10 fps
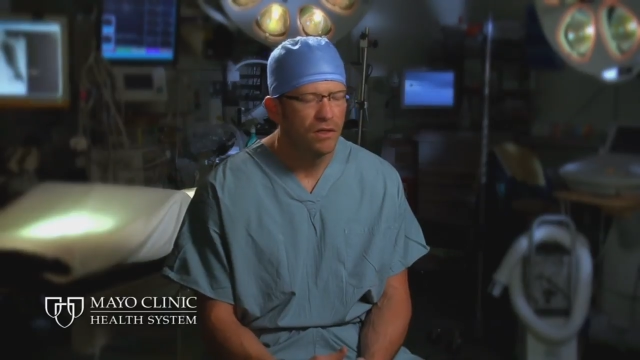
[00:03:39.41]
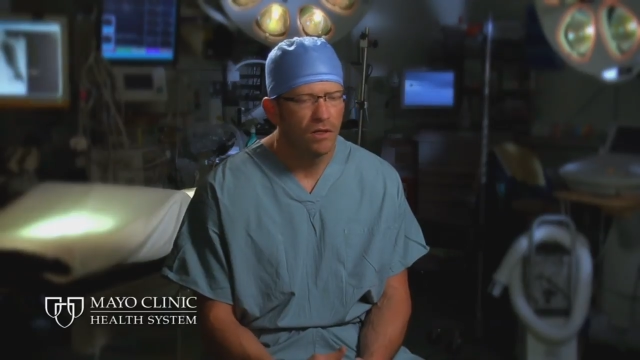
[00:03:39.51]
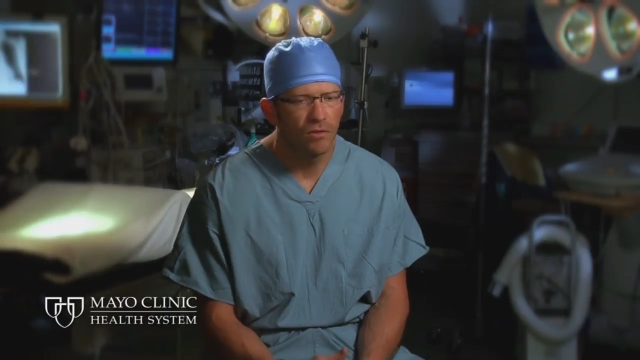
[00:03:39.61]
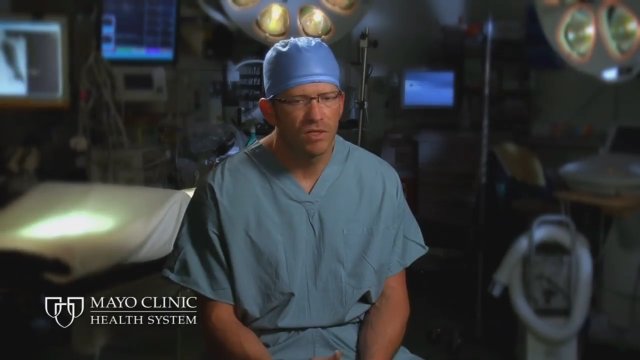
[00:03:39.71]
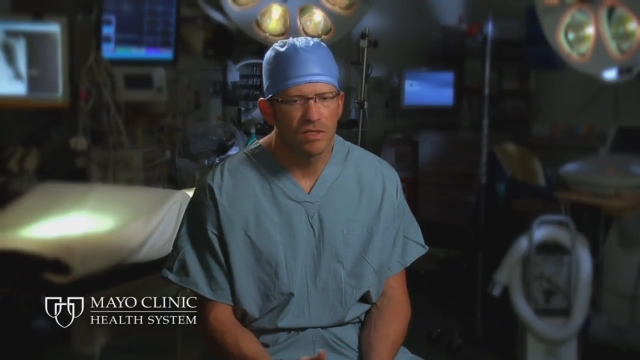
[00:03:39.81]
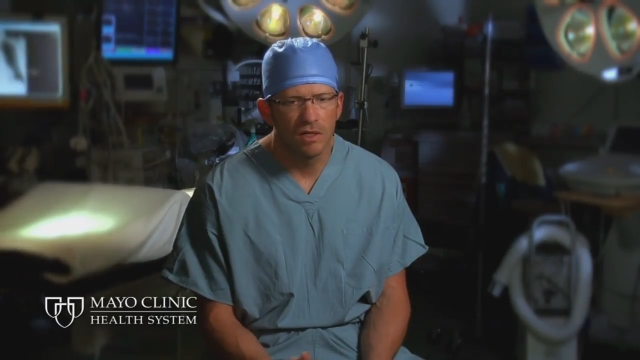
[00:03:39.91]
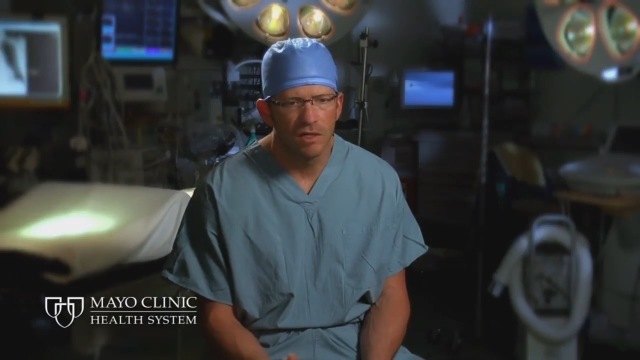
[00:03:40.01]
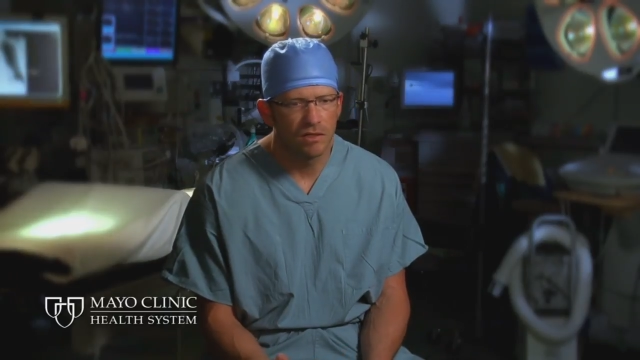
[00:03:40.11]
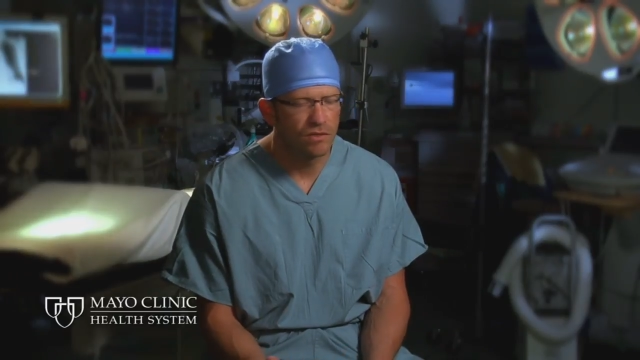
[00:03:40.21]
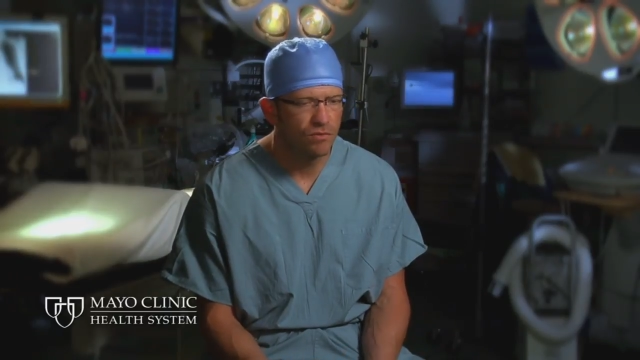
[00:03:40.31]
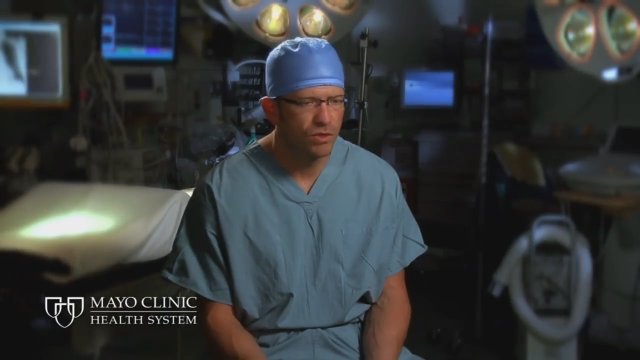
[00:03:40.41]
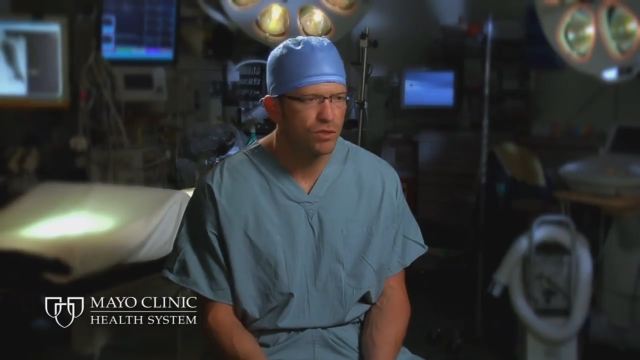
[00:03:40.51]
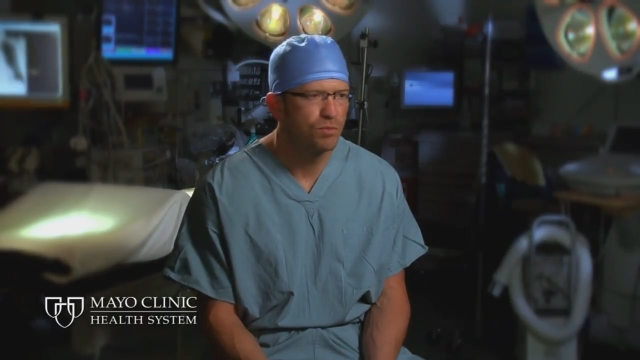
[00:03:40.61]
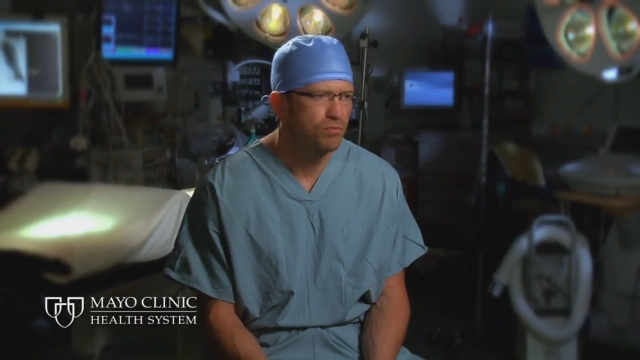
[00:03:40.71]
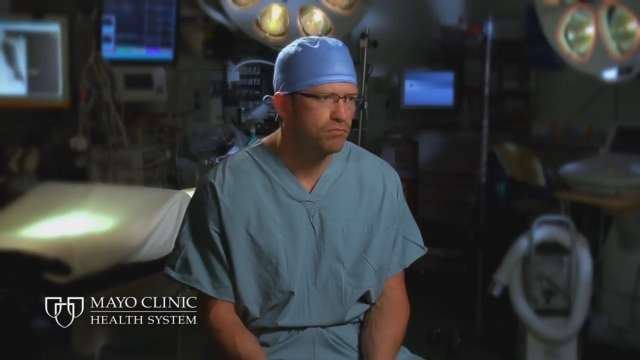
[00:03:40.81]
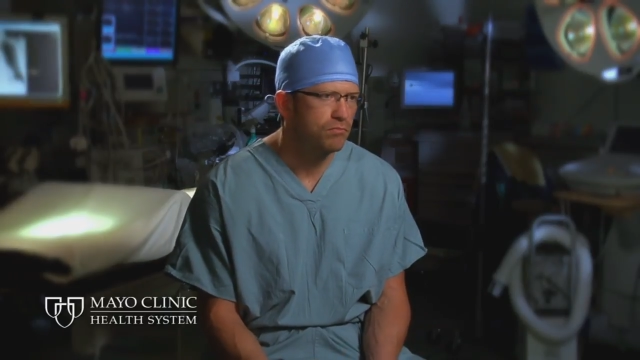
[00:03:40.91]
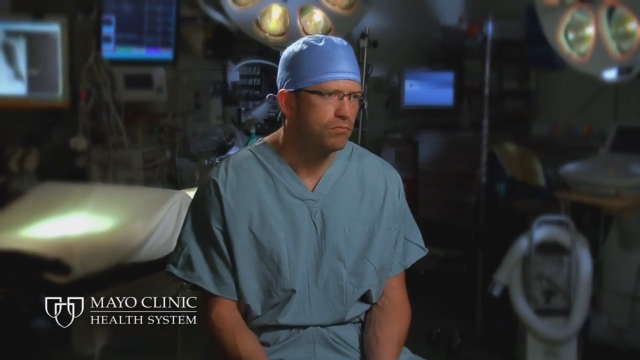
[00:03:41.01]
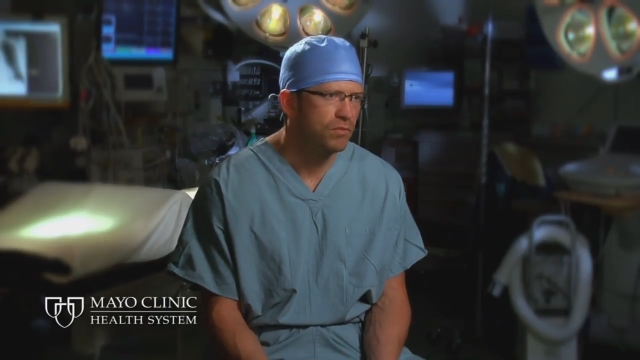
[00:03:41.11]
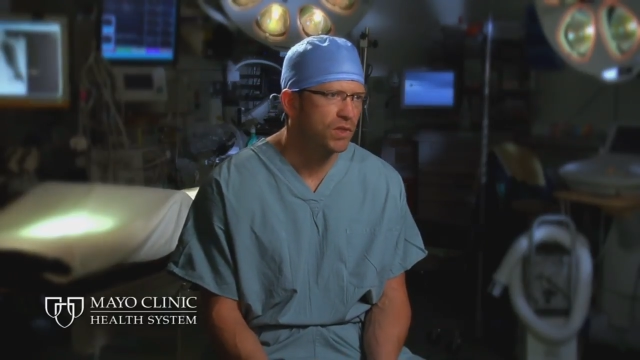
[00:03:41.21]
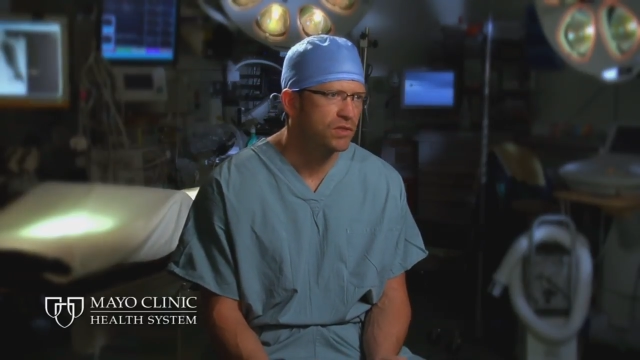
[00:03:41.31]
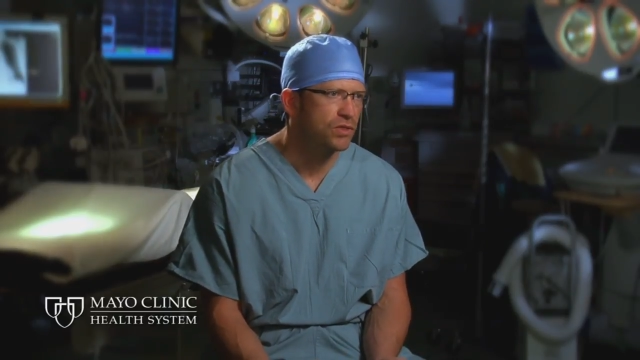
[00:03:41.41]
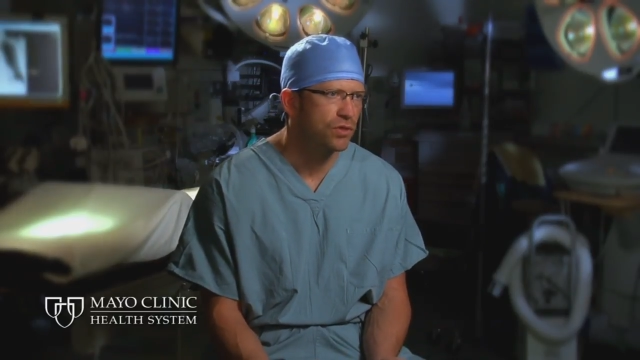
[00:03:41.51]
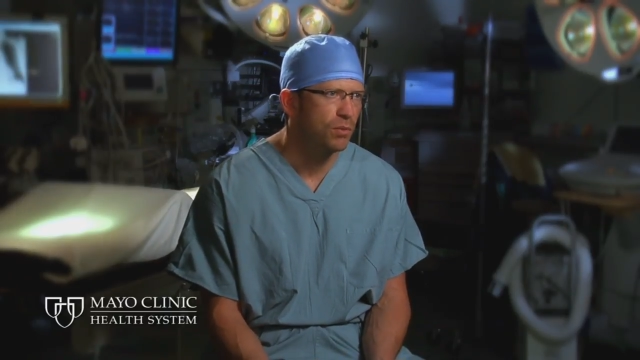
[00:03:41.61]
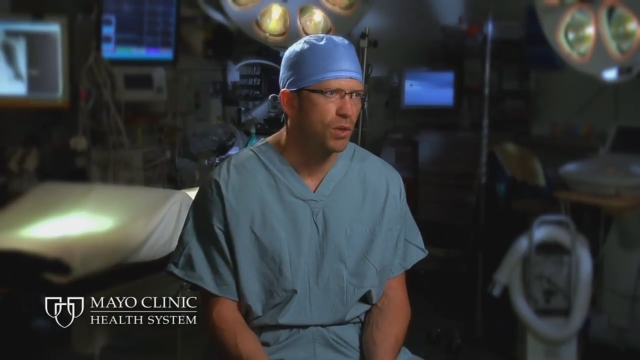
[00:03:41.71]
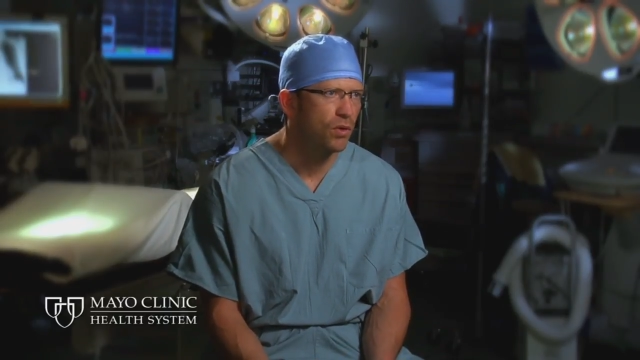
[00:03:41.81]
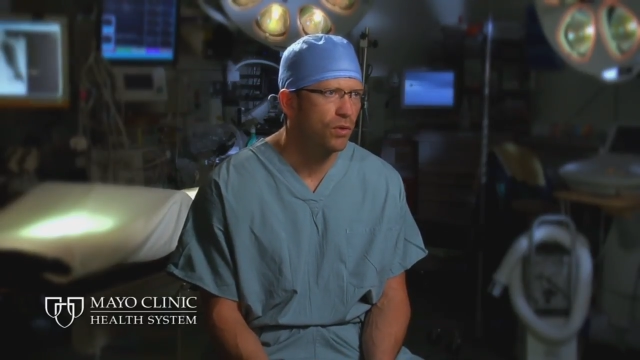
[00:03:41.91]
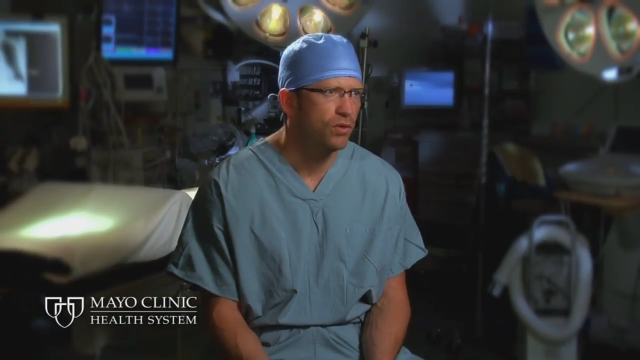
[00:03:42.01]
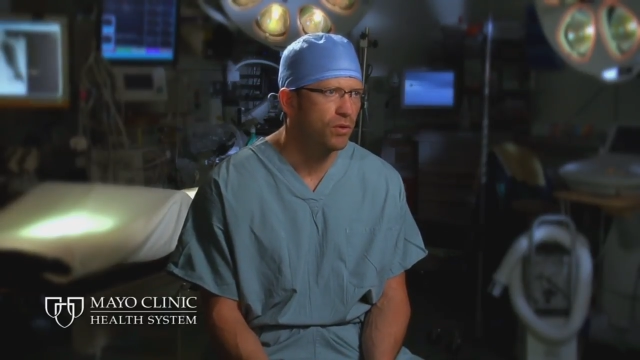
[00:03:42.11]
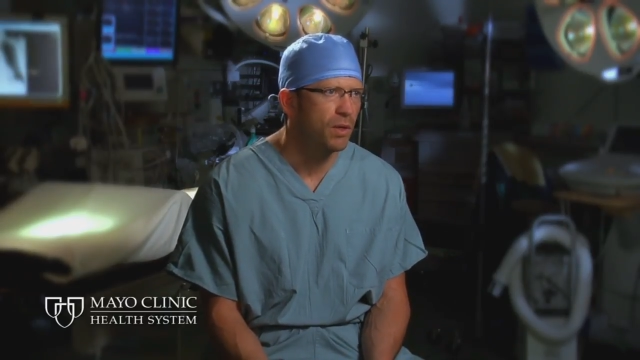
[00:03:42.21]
And the reason is we just essentially put a hole in your